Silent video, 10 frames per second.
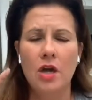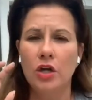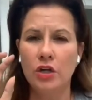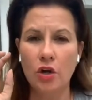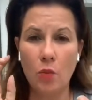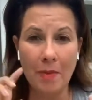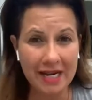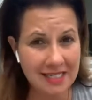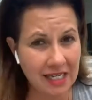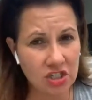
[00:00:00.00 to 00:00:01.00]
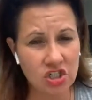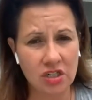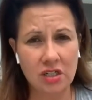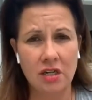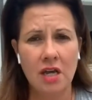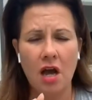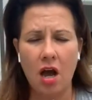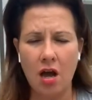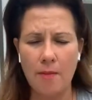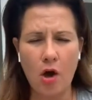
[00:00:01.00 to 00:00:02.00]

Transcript: you know meditation um,